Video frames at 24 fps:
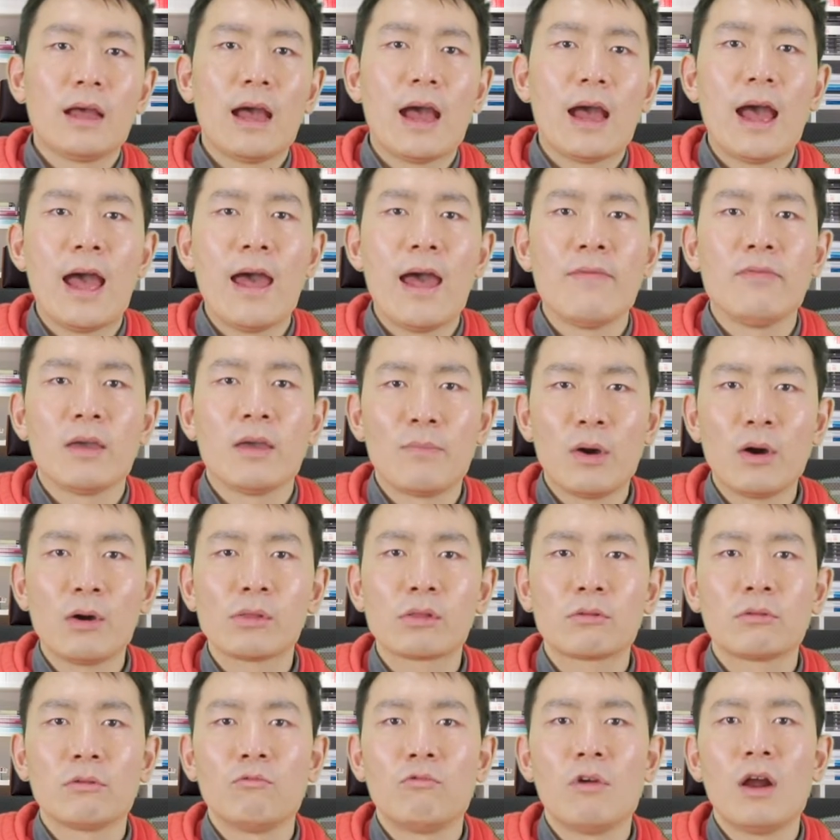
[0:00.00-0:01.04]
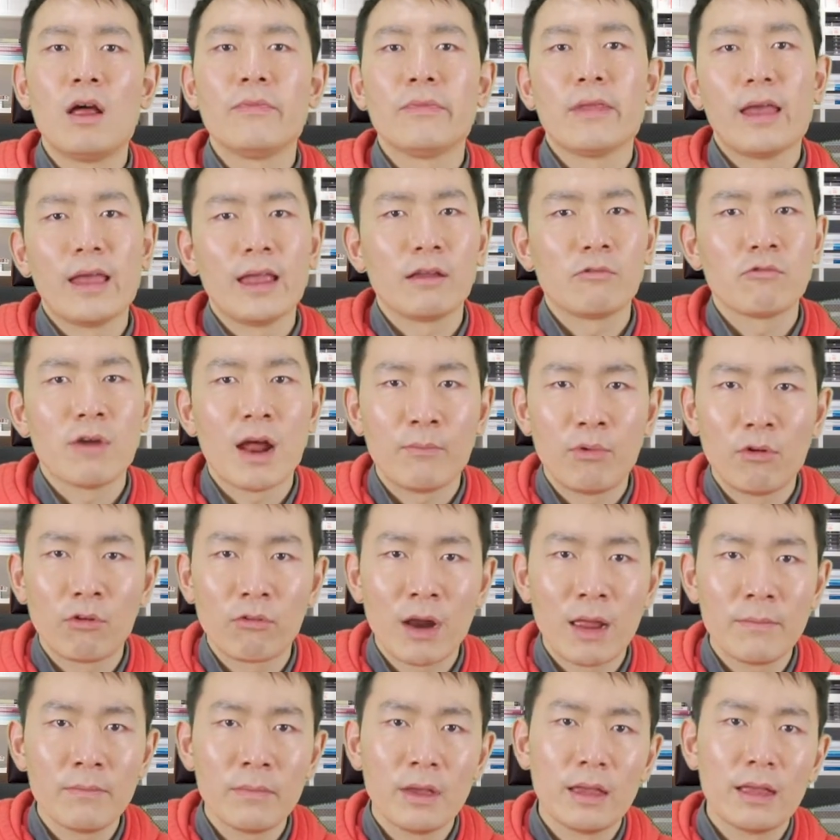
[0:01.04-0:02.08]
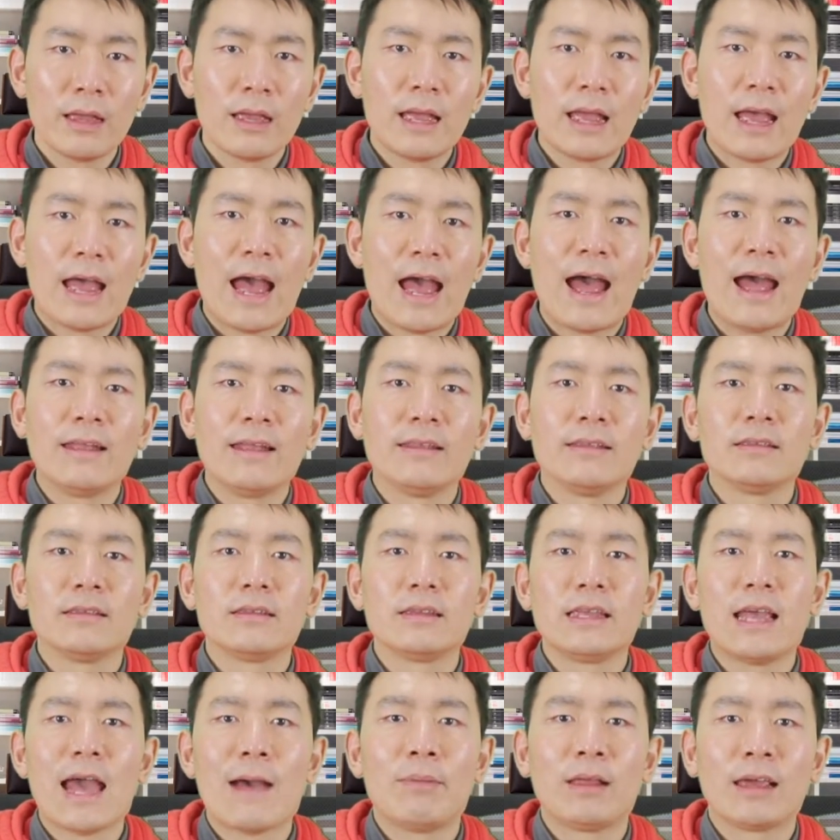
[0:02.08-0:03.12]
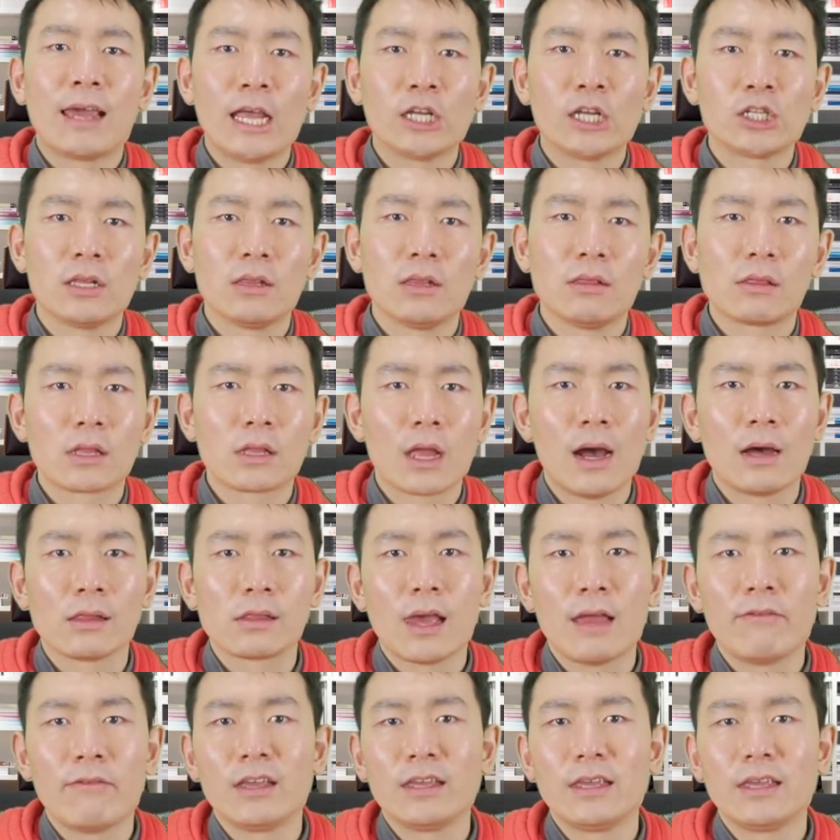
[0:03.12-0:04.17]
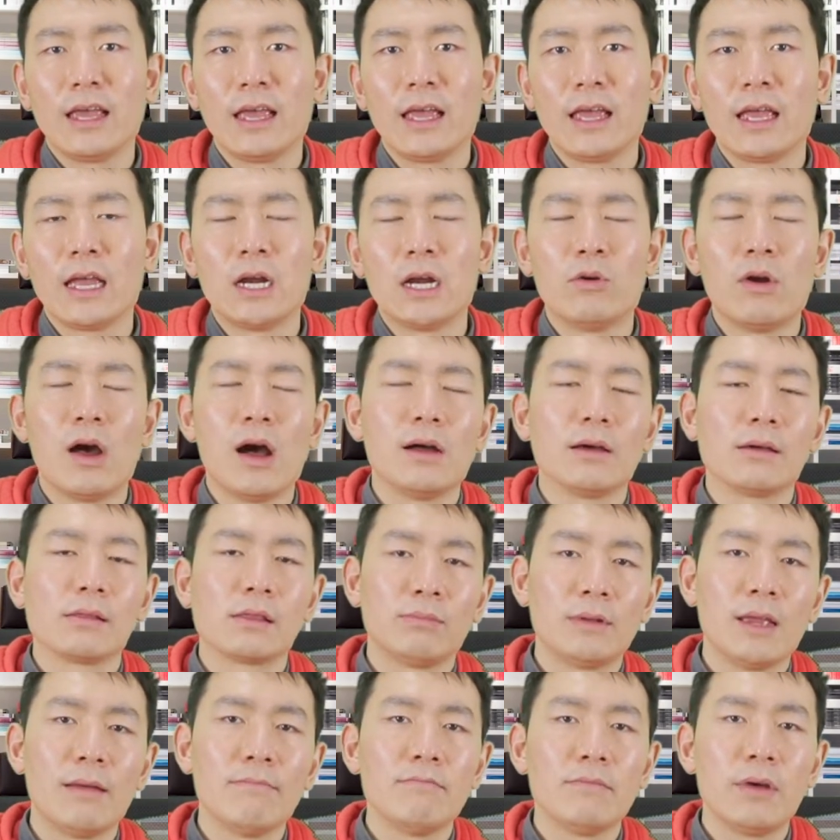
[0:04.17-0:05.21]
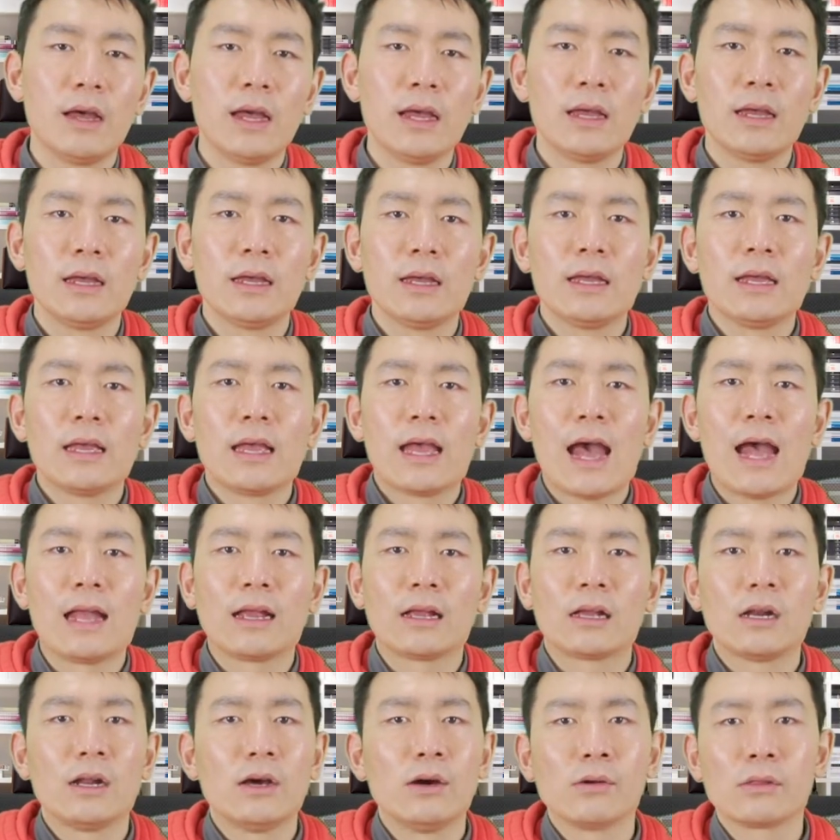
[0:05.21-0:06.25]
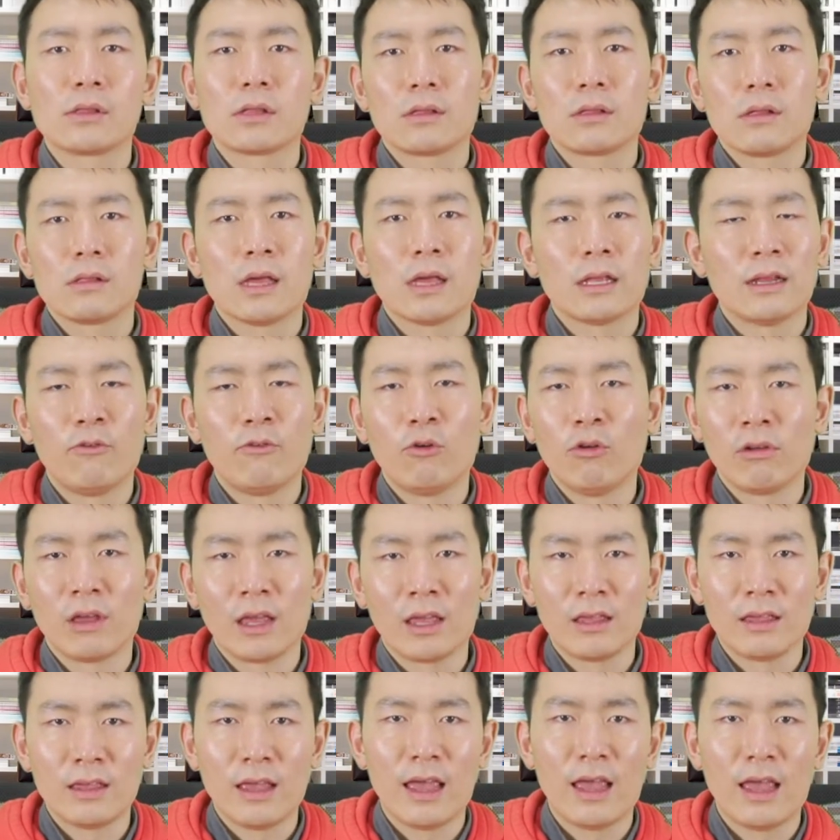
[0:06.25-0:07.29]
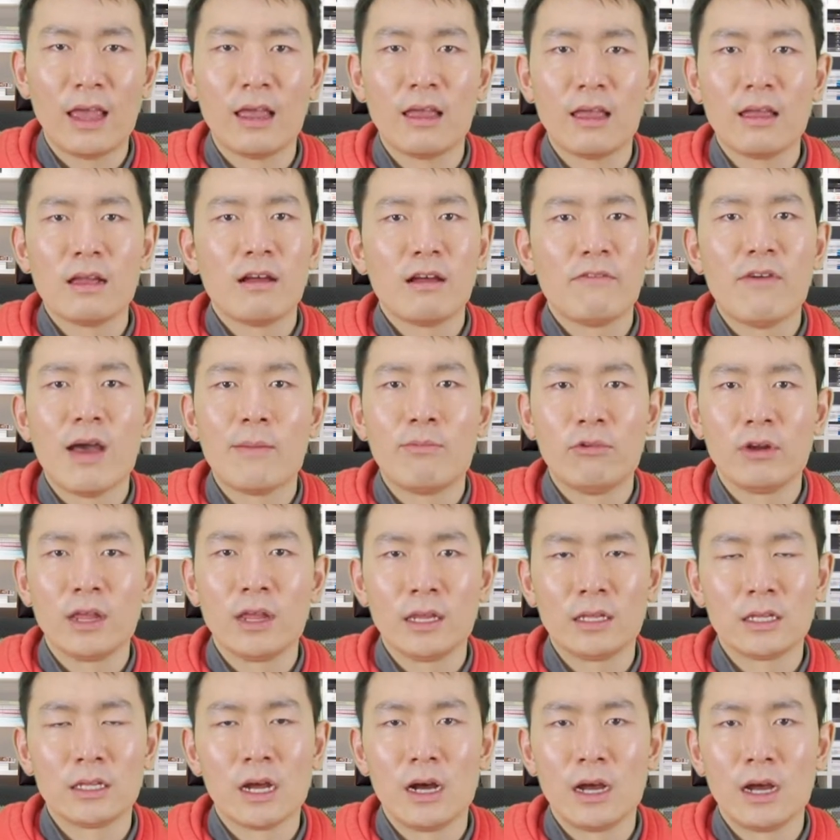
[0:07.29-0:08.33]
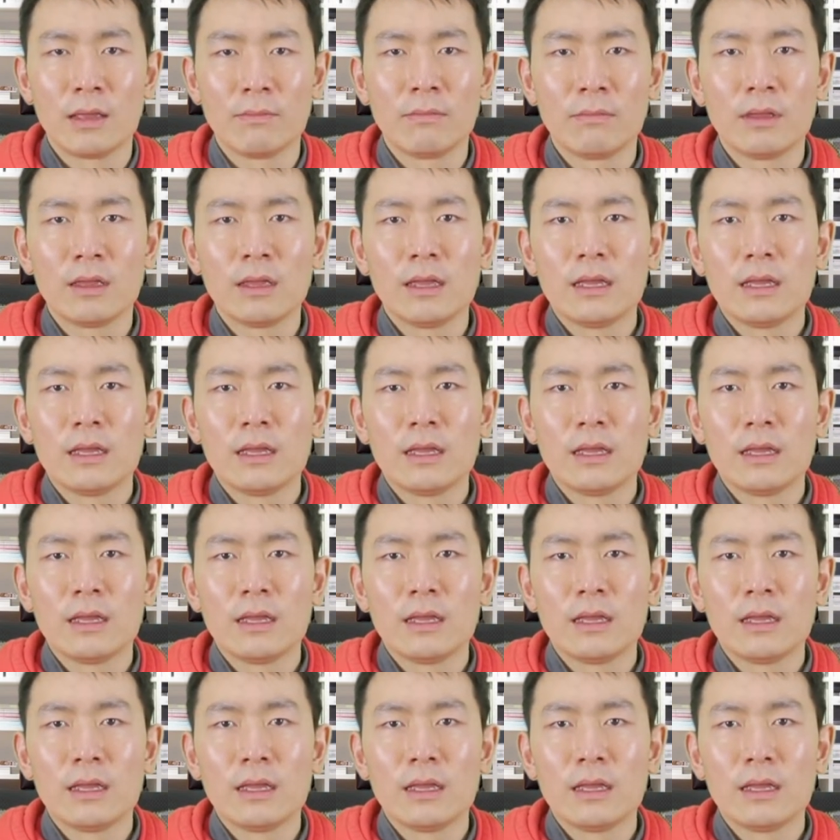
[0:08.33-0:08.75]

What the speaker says: and they both run a grad program, and the application starts every year around September and closed the following year, February time.